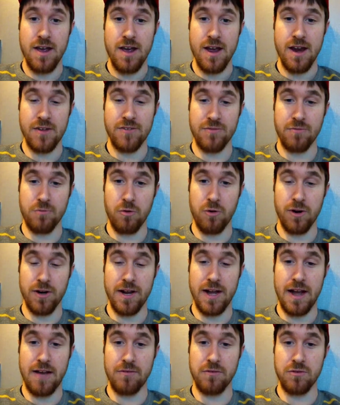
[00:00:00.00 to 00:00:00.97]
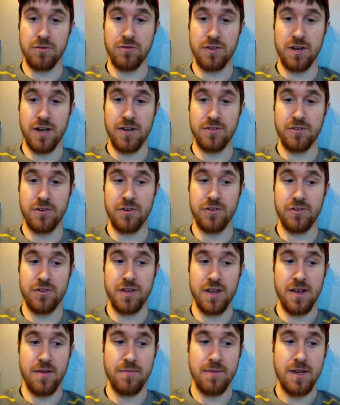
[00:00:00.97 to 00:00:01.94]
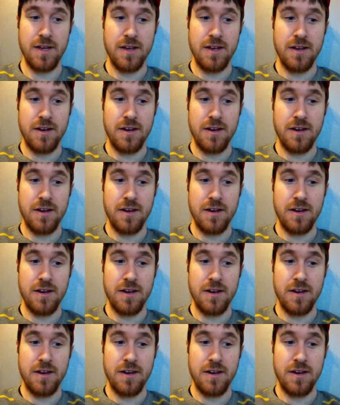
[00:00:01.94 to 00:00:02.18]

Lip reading: and it's important to have those guys on your team.